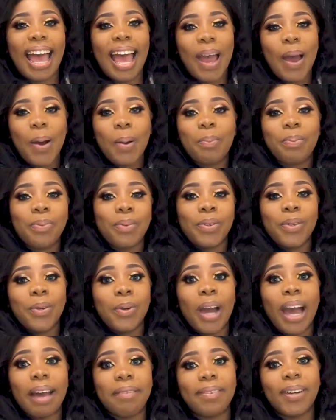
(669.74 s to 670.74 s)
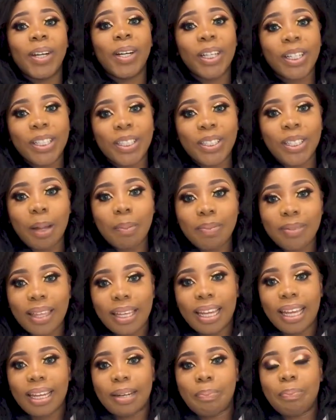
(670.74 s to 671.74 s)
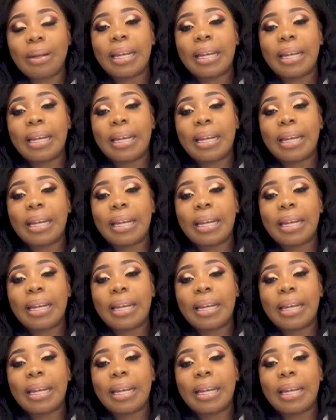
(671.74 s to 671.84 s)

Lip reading: I hope you have learned something.